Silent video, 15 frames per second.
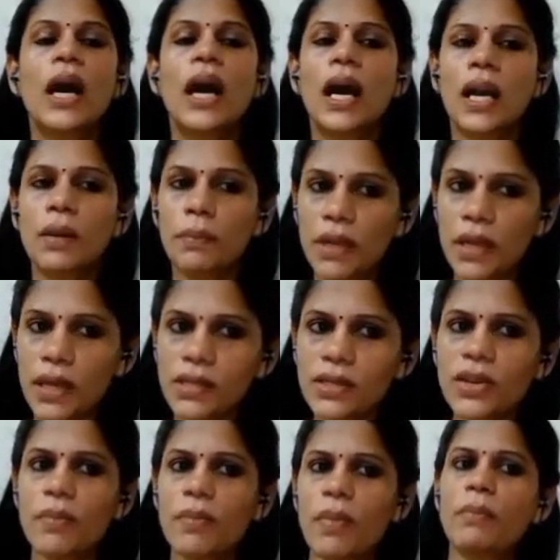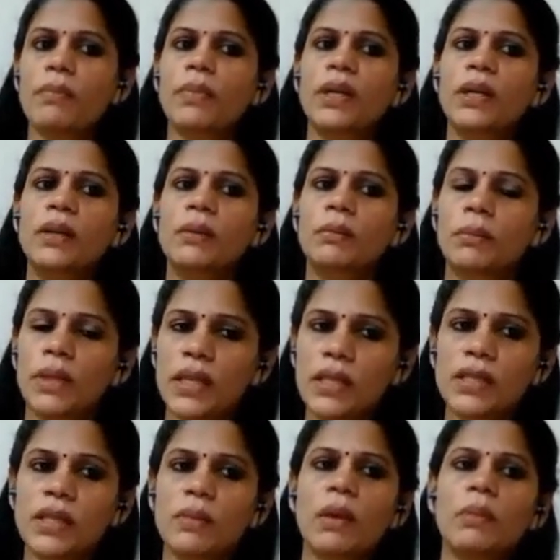And please remember,
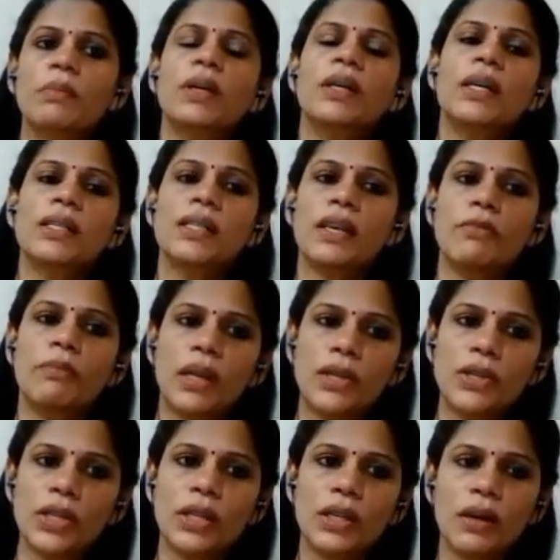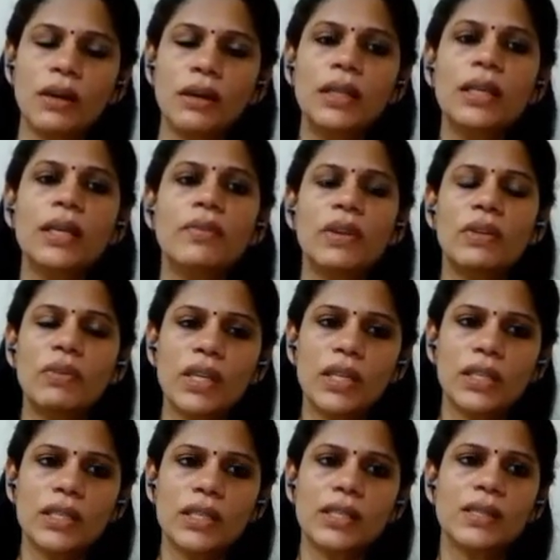as I've mentioned earlier when we
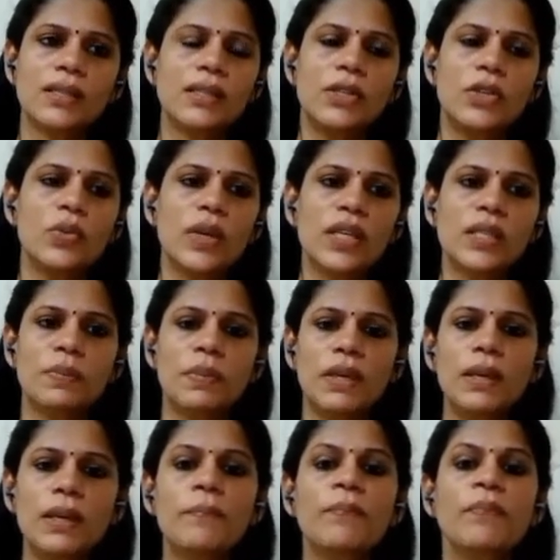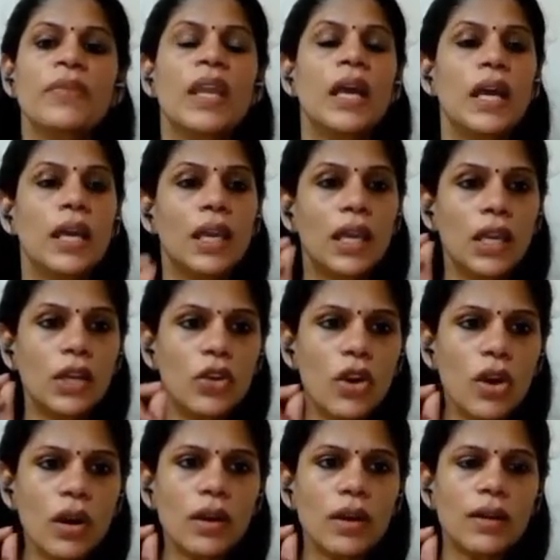discussed the USP, in
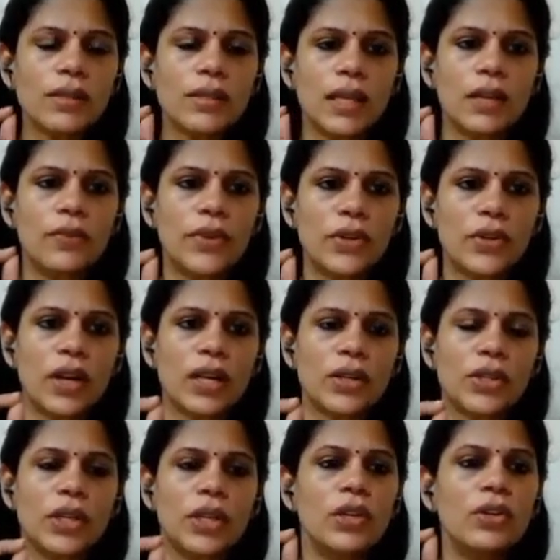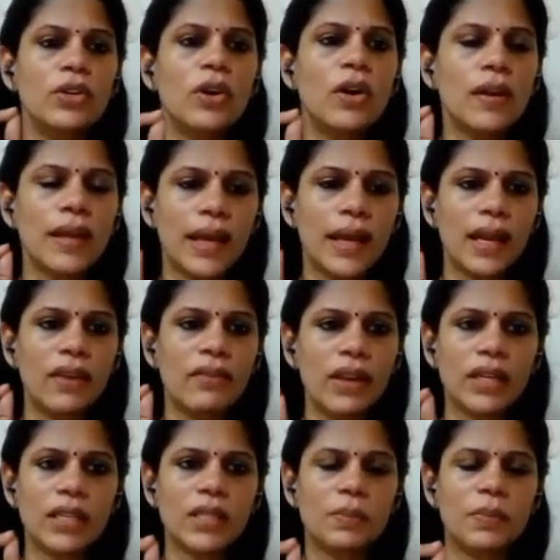your self-introduction, in your
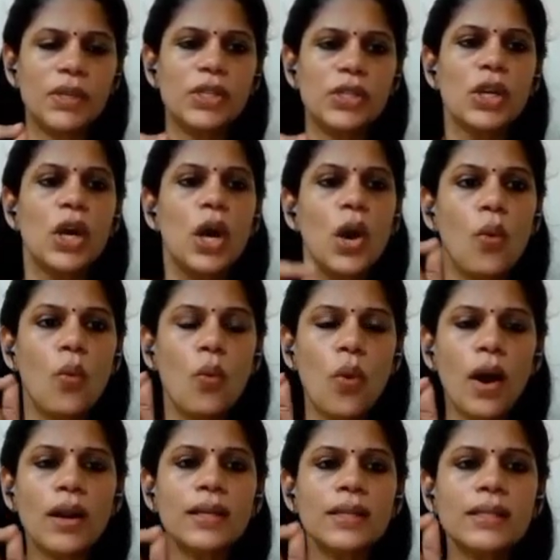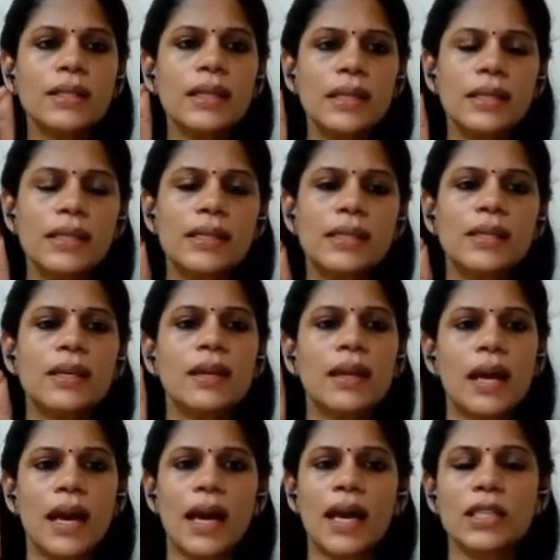elevator speech, what does the listener
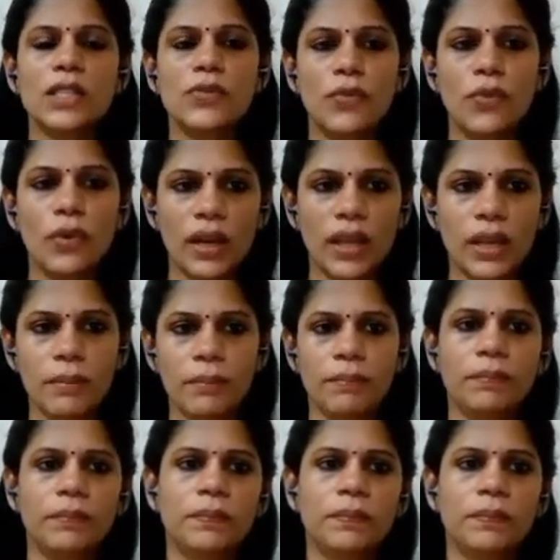has for him?